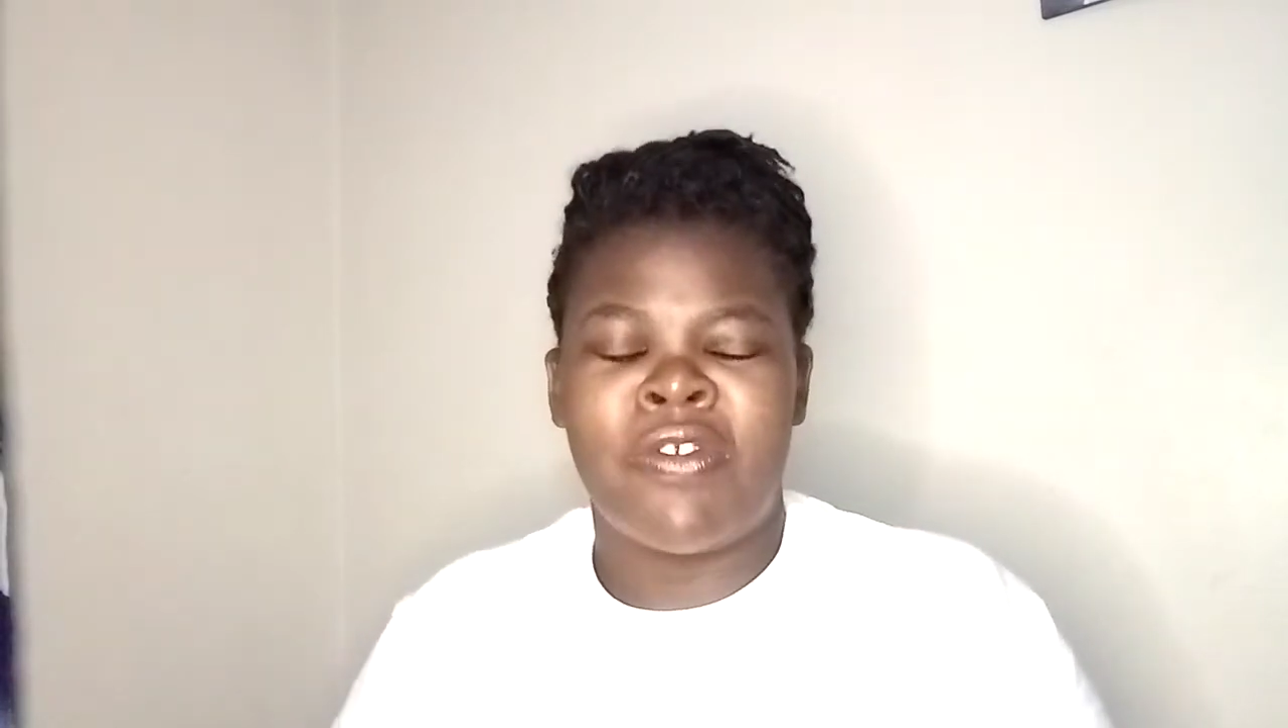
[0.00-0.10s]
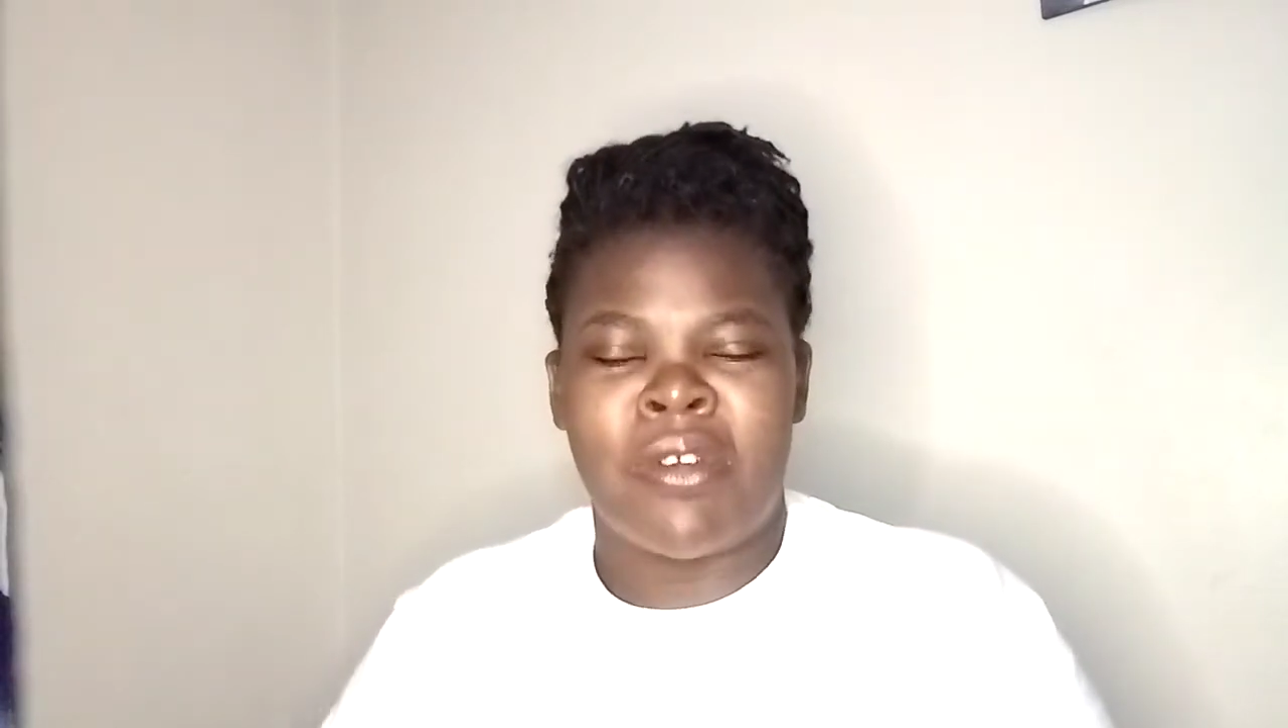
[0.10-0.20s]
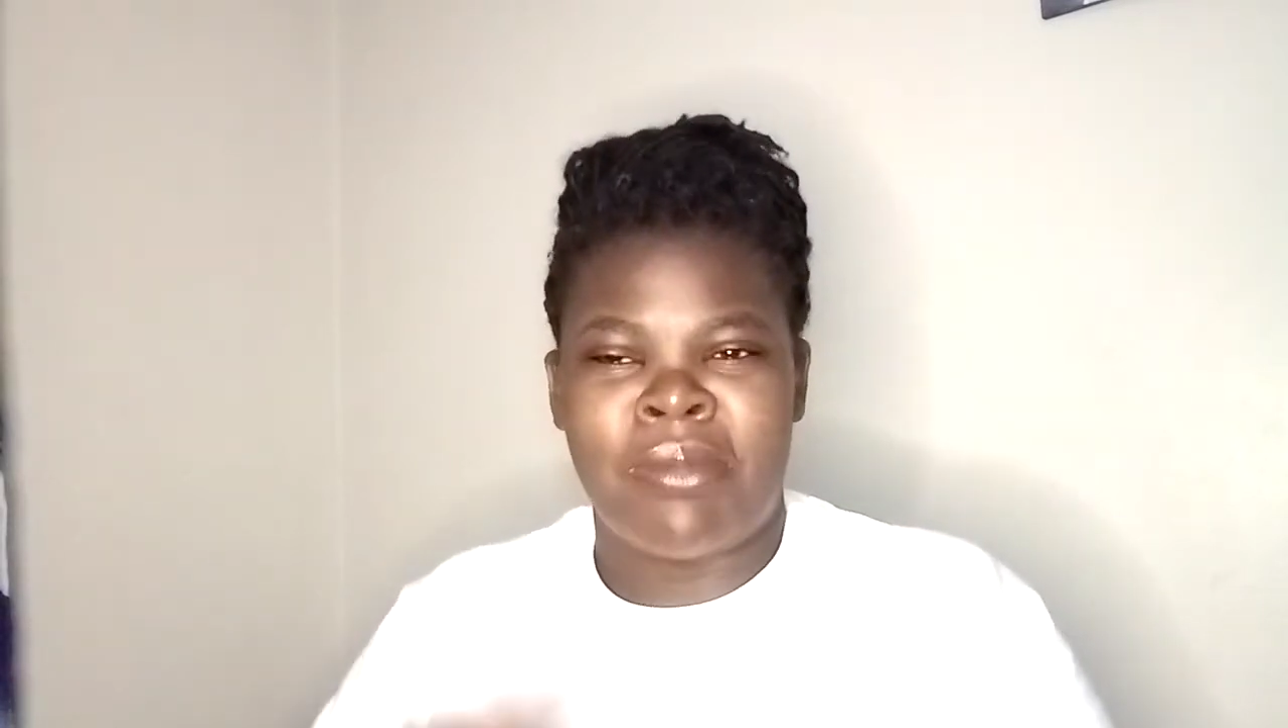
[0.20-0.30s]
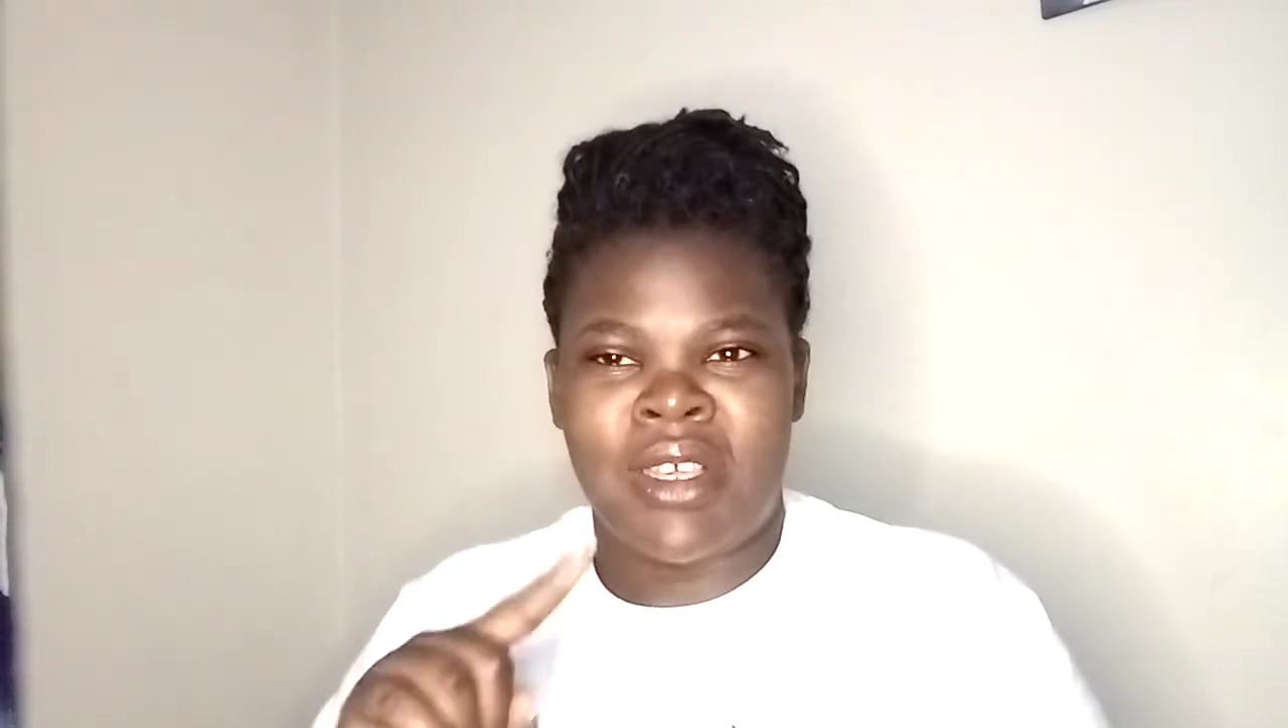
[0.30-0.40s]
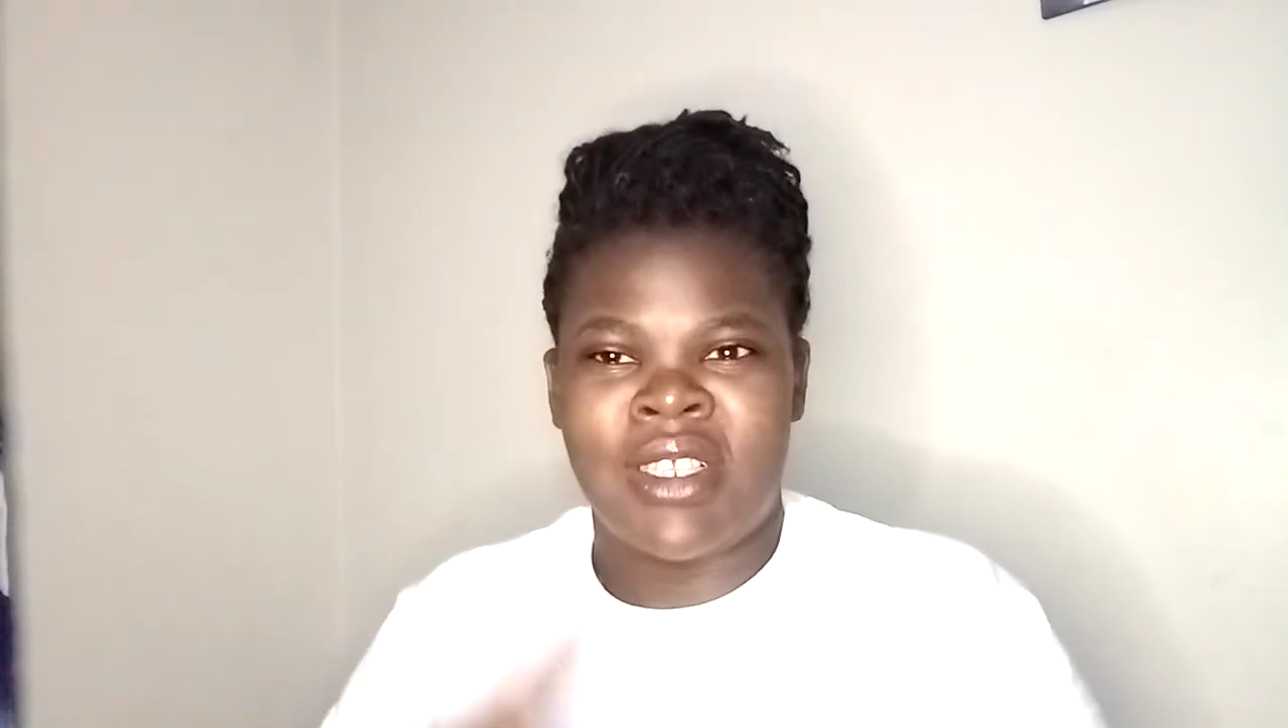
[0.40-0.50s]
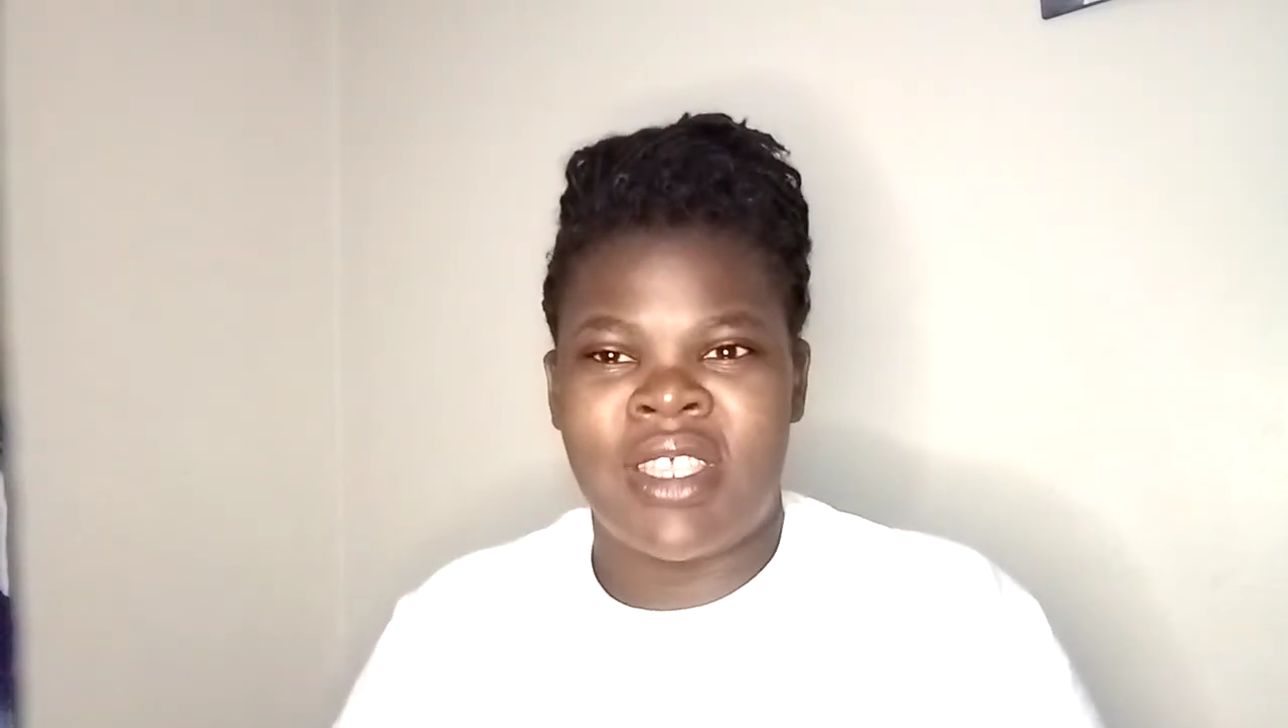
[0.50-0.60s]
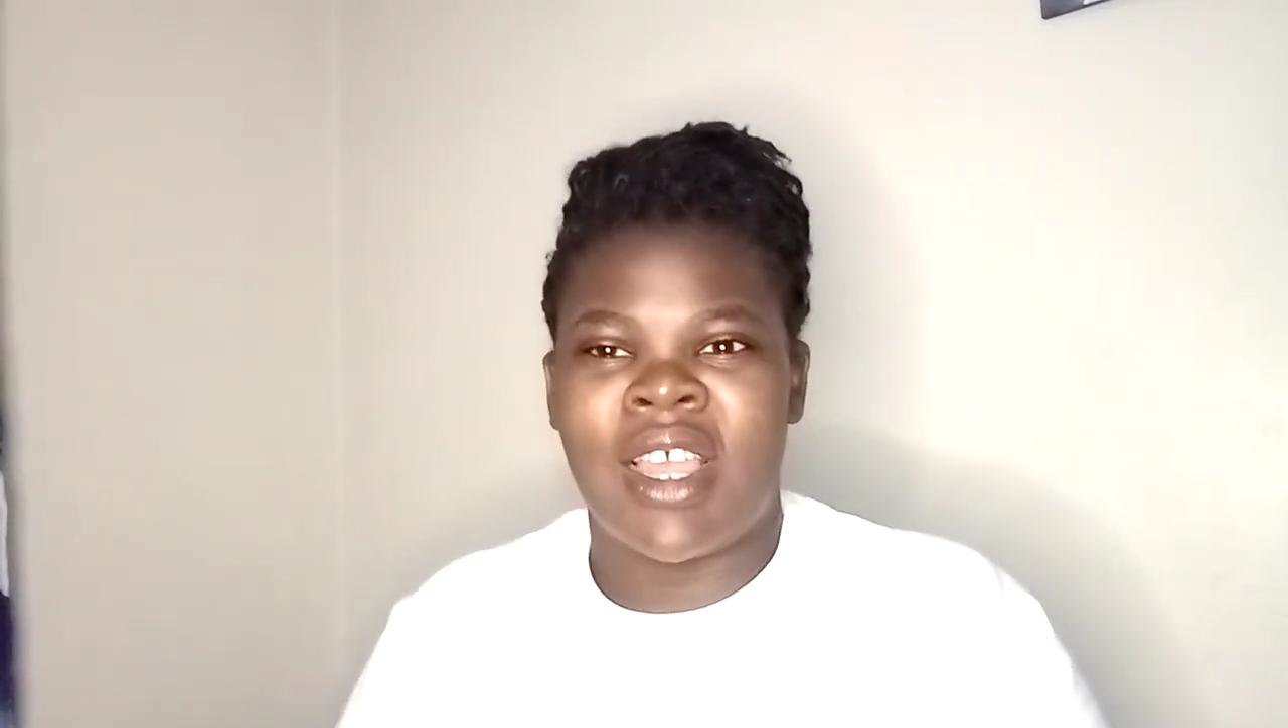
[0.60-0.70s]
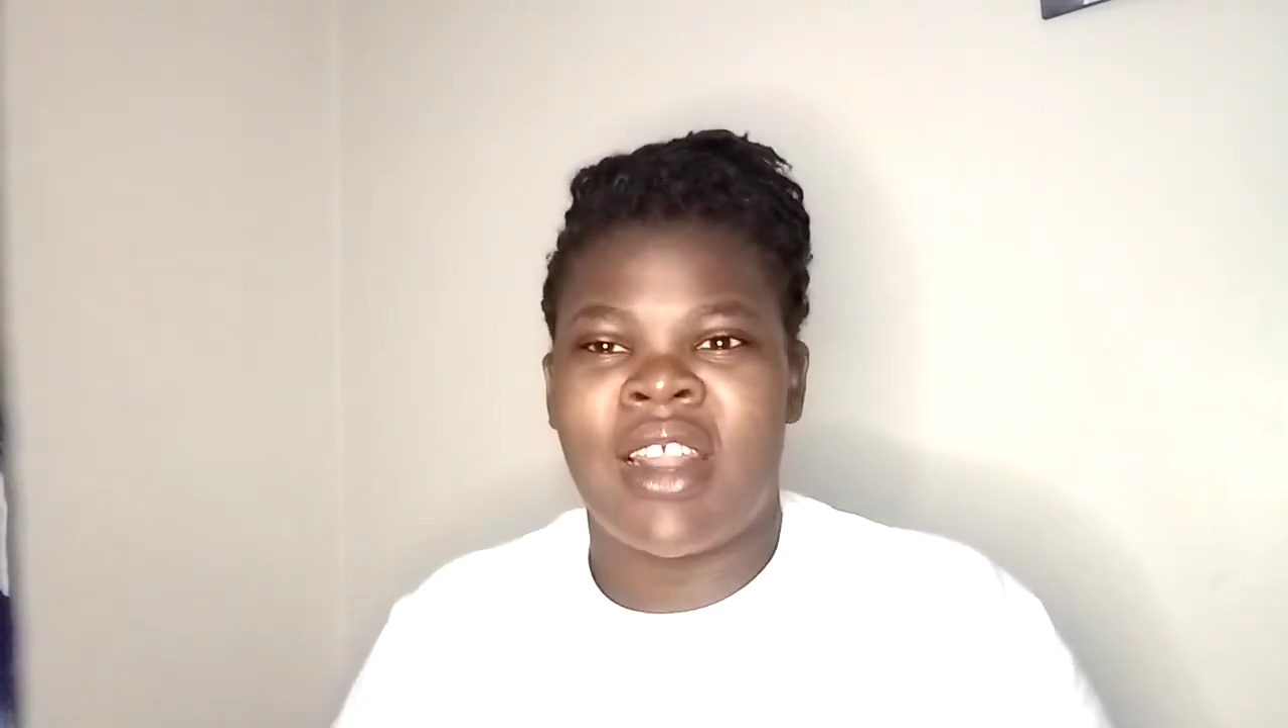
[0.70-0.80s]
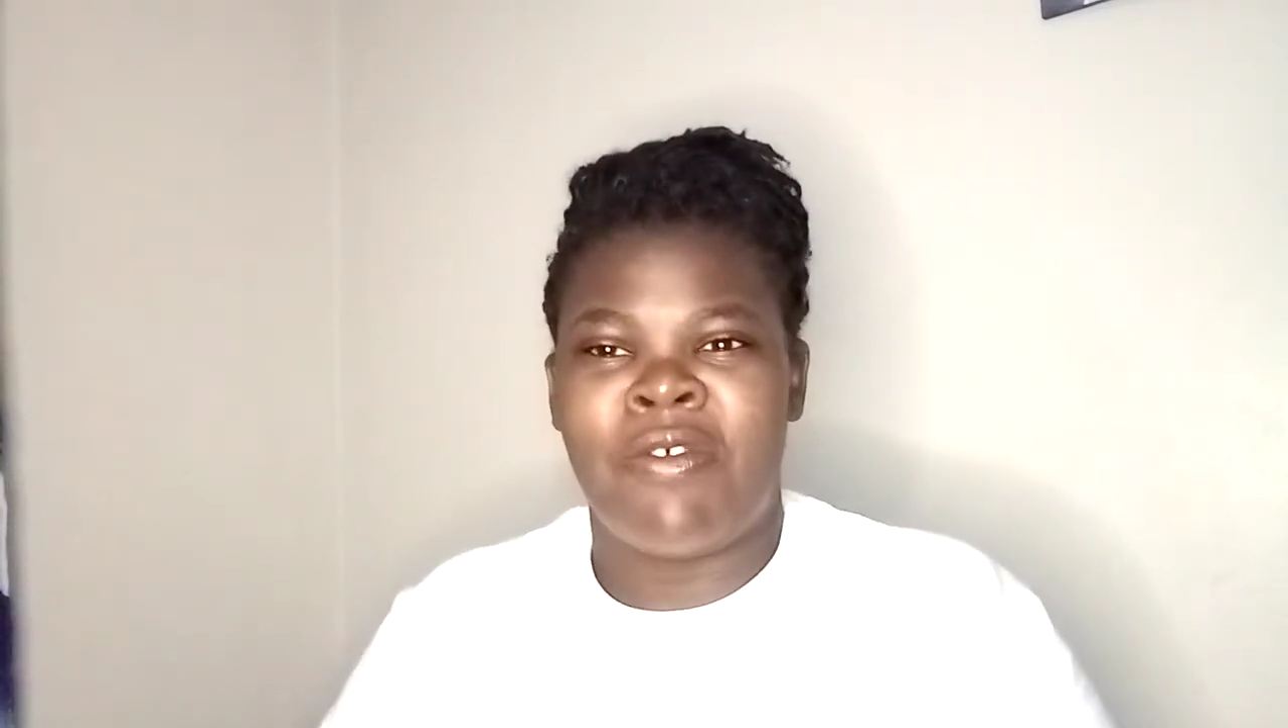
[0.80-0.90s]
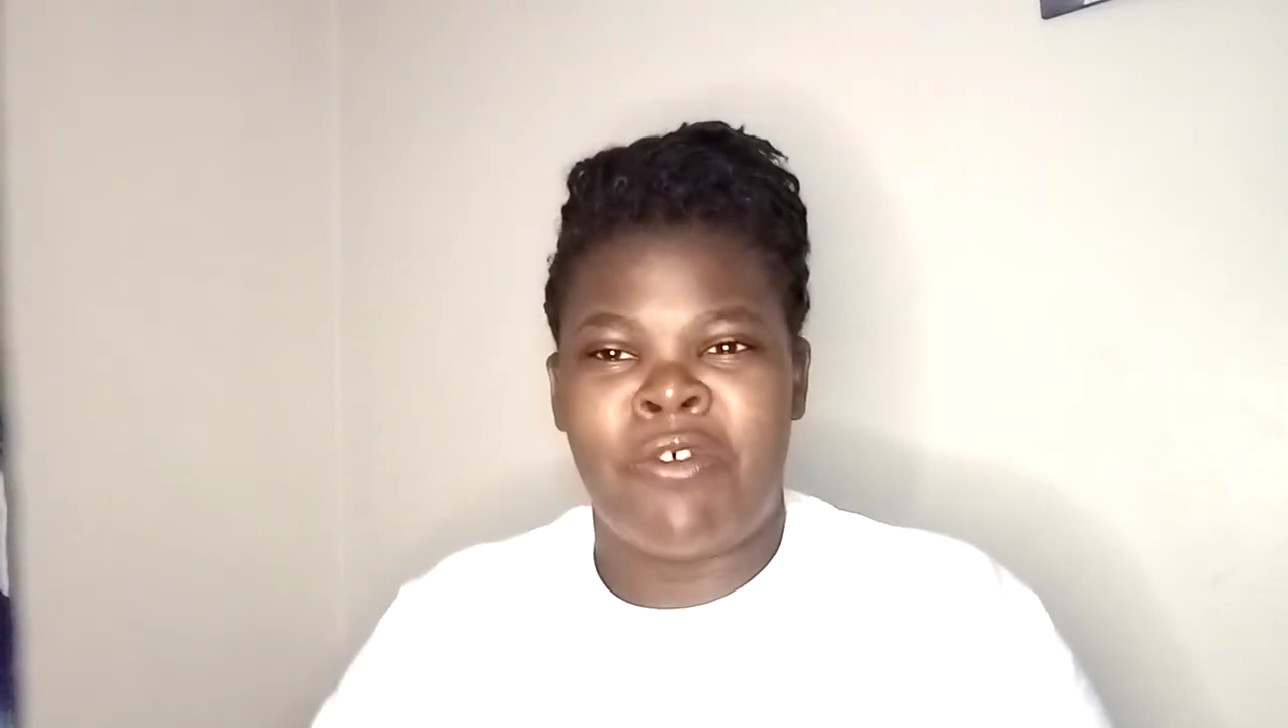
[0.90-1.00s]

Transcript: from Instagram,